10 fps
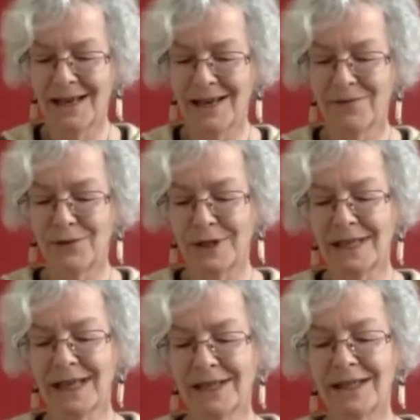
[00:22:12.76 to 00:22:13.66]
For
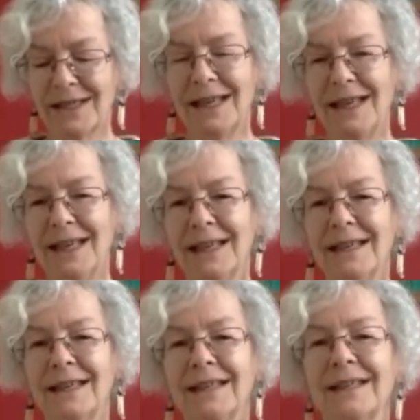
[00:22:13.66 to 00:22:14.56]

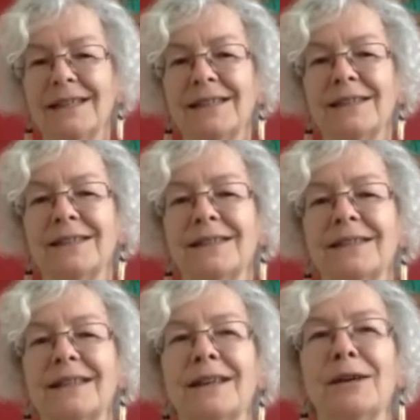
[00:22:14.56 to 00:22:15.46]
touching, this is,
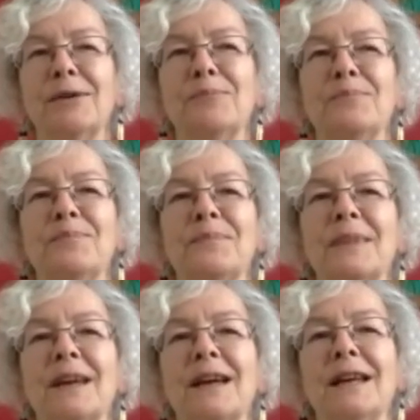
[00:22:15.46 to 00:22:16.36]

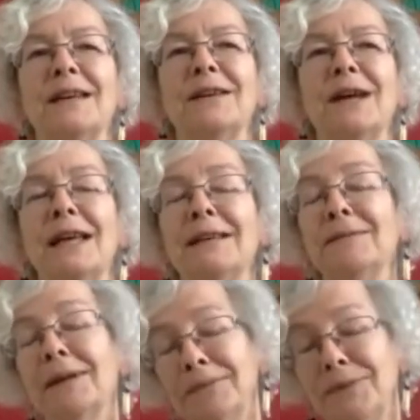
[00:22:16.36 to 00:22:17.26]
I
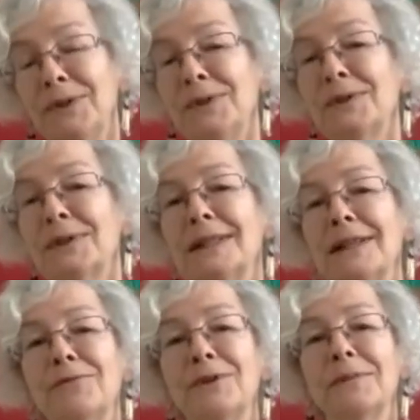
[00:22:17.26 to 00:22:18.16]
used to
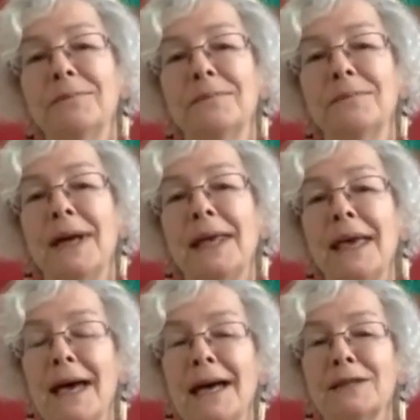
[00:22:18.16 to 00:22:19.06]
live with my
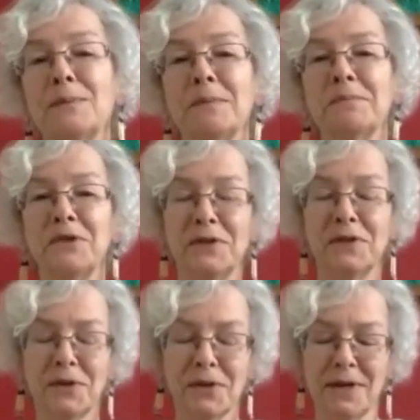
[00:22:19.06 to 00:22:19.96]
cat. She's
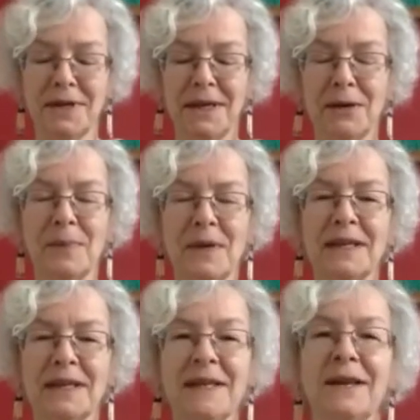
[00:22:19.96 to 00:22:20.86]
gone now, but
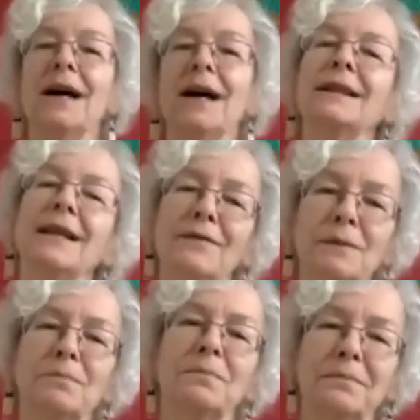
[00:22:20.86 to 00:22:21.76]
I loved
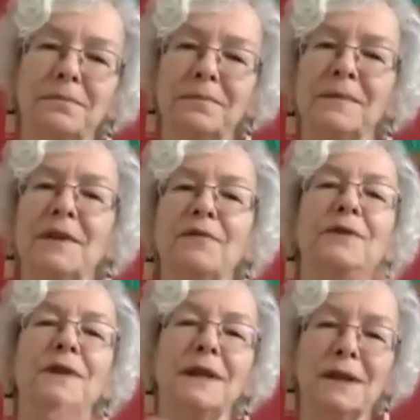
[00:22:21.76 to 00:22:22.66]
the
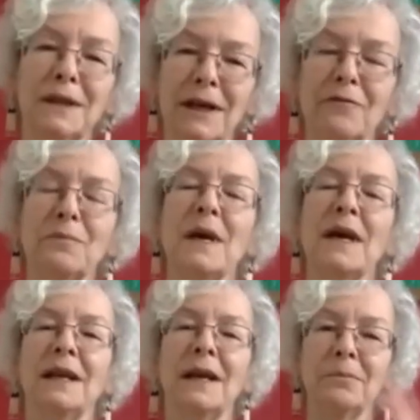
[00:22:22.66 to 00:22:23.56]
feel of
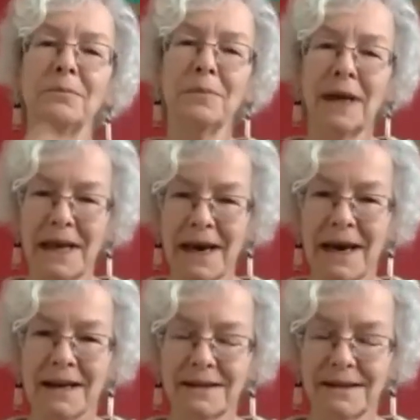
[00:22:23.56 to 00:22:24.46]
petting my cat.